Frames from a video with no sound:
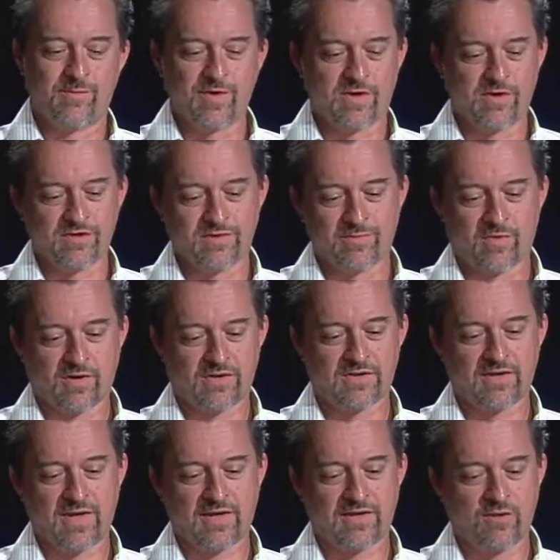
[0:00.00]
because amongst
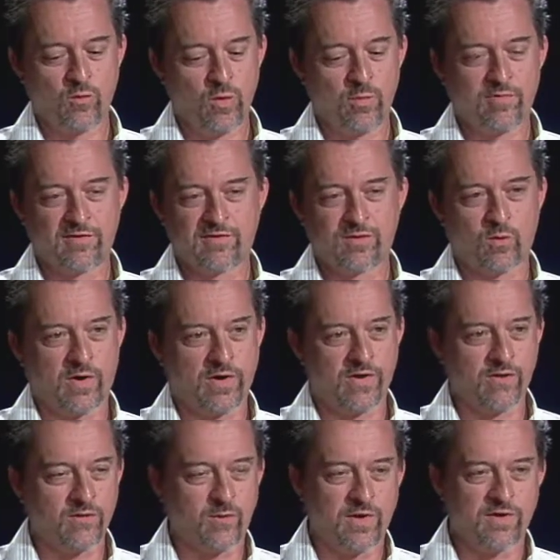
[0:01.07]
that group of 20
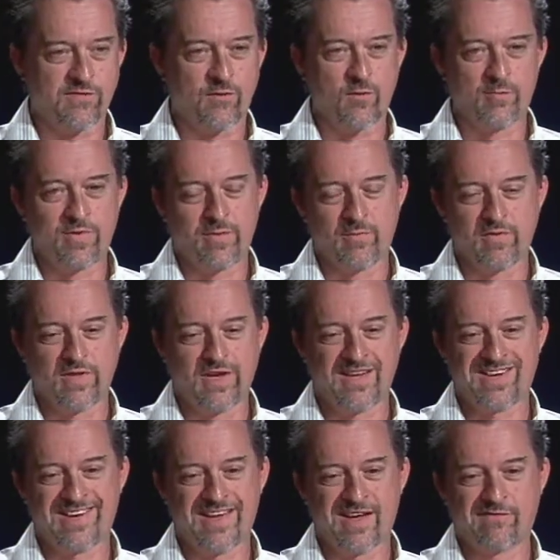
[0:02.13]
or 24 people, they
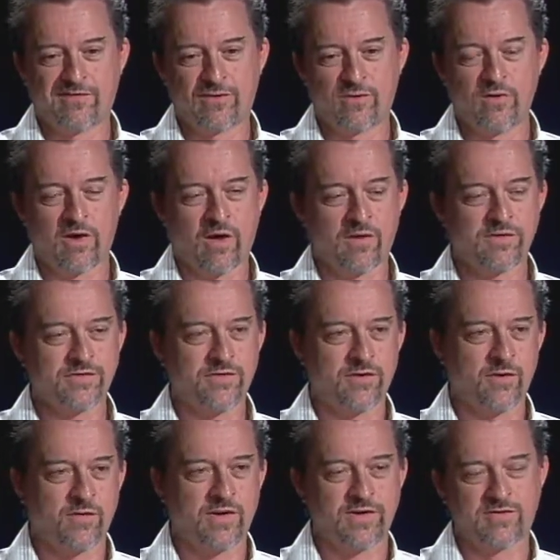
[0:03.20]
didn't have $2 to
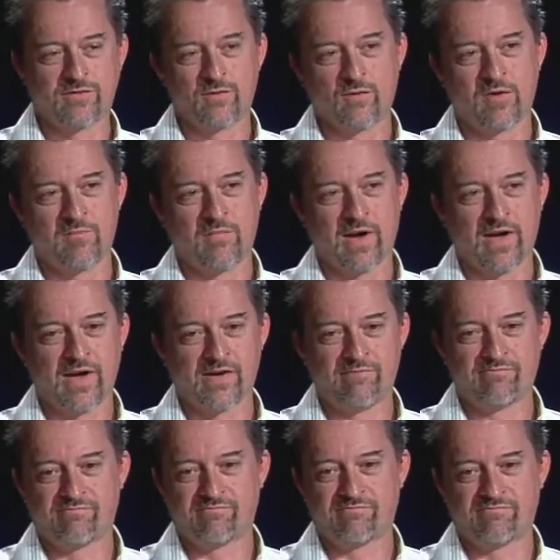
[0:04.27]
go next door and buy
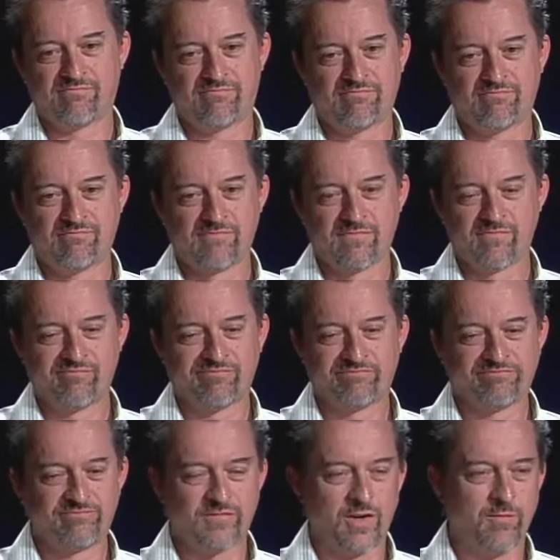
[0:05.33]

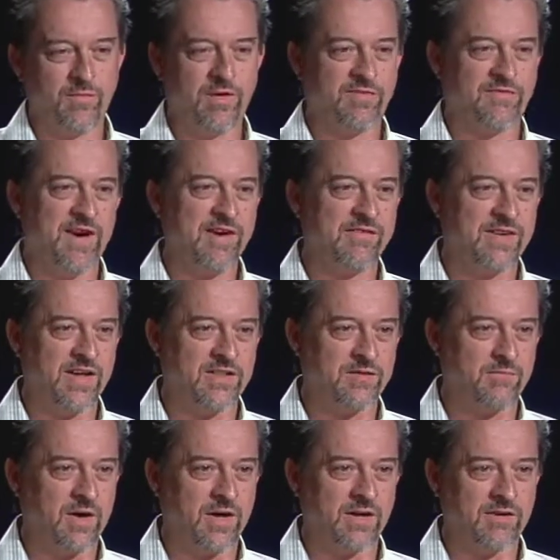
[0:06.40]
a
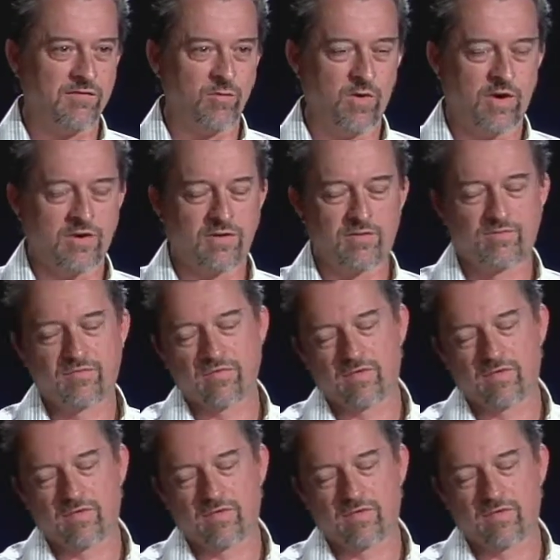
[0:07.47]
5-gallon bottle of water.